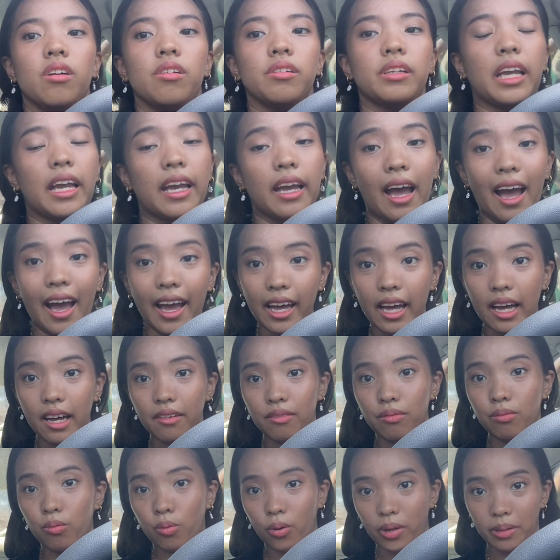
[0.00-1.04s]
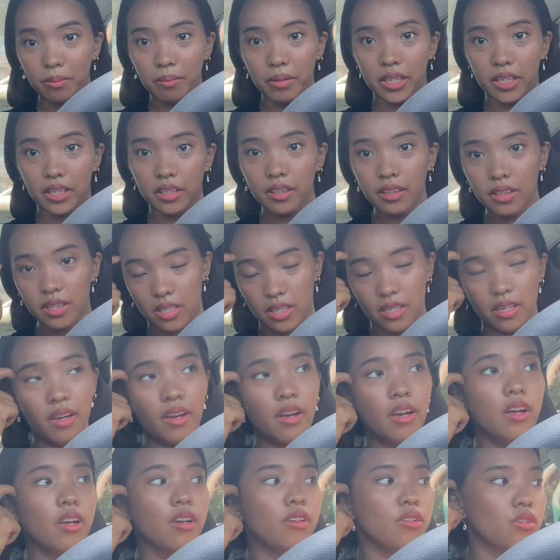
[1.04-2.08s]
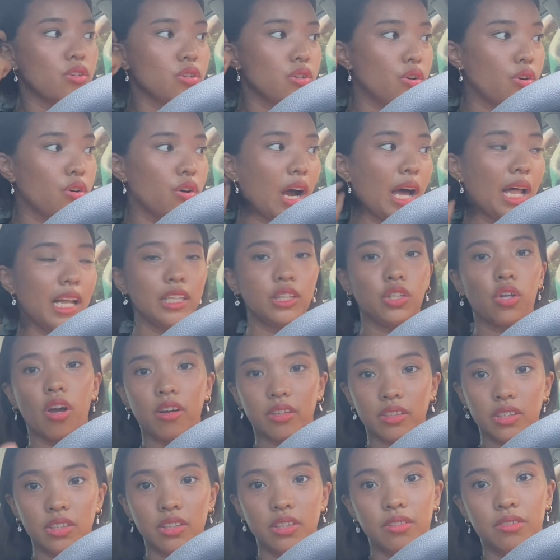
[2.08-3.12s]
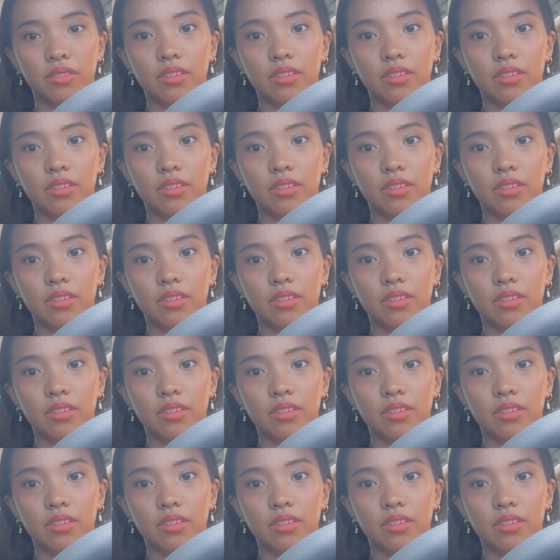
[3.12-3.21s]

Okay, I have 1 minute. So I'll talk to you